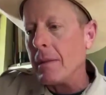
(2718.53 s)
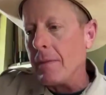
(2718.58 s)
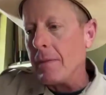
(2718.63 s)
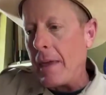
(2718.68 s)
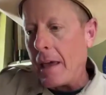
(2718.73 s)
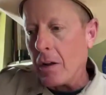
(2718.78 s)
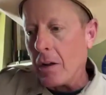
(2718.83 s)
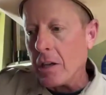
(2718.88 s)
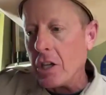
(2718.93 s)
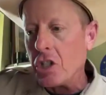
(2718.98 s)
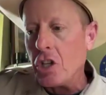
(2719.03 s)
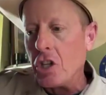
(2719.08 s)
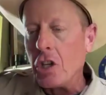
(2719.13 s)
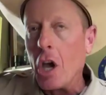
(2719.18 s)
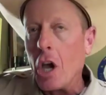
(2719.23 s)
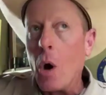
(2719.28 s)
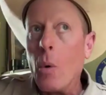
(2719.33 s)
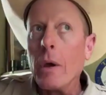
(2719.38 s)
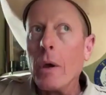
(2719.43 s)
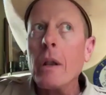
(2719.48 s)
That'll get you
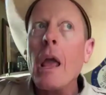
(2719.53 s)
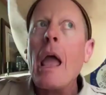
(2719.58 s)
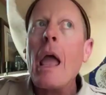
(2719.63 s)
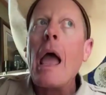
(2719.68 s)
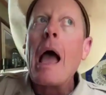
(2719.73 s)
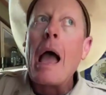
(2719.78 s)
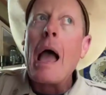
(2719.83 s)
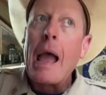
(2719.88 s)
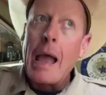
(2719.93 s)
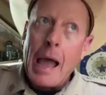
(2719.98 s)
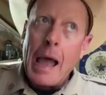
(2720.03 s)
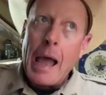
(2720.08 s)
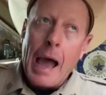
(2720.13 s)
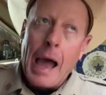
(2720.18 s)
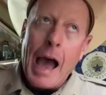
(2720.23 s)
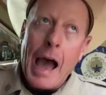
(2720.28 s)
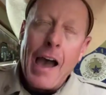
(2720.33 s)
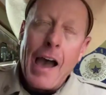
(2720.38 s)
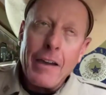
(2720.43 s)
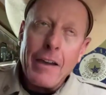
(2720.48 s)
going.
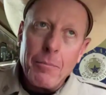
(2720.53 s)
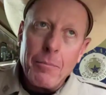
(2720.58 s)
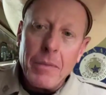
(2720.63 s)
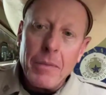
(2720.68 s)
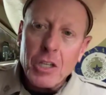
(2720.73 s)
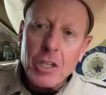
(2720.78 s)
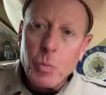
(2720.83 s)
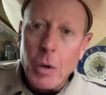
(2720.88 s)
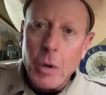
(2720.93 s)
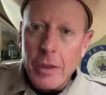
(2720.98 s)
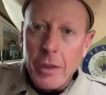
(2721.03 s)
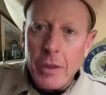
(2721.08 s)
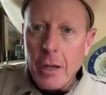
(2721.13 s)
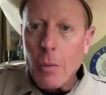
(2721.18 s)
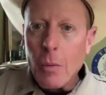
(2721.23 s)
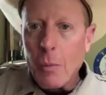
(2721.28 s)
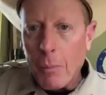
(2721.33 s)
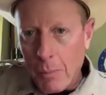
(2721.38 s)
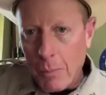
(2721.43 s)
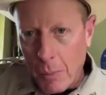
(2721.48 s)
I have messed with
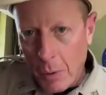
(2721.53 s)
it.